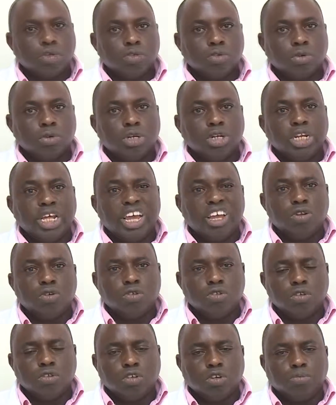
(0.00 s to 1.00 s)
So the
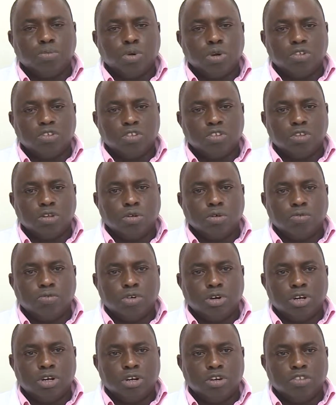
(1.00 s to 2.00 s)
diagnosis of polycystic
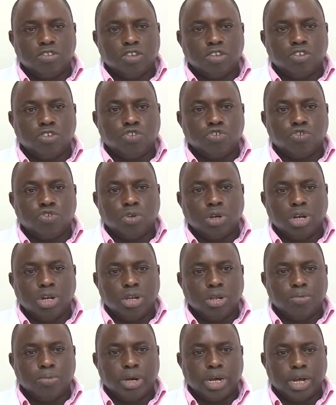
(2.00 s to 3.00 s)
ovarian disease is
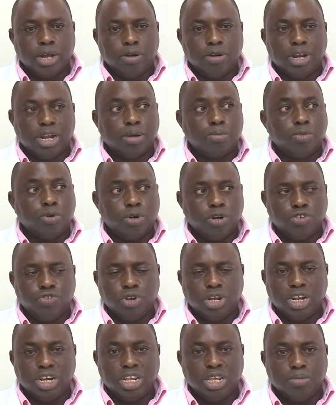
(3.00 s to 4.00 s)
usually by
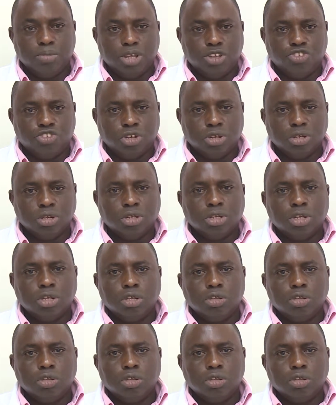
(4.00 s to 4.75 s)
laboratory and imaging.